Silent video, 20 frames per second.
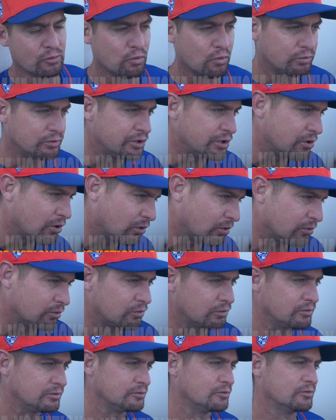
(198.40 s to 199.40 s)
you know,
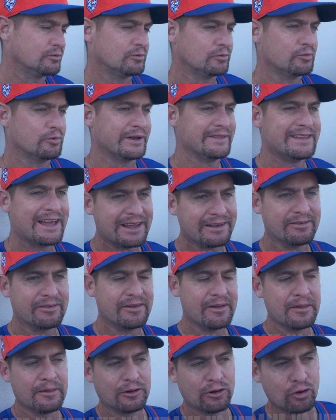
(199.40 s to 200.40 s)
when they
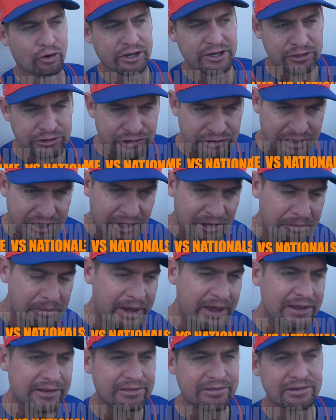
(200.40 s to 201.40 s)
look into steal
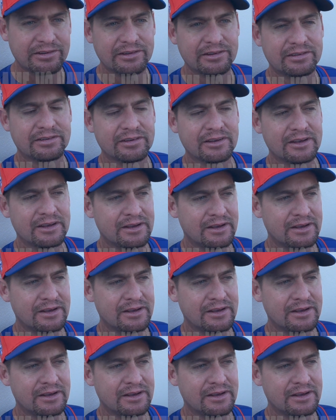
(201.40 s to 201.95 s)
bases.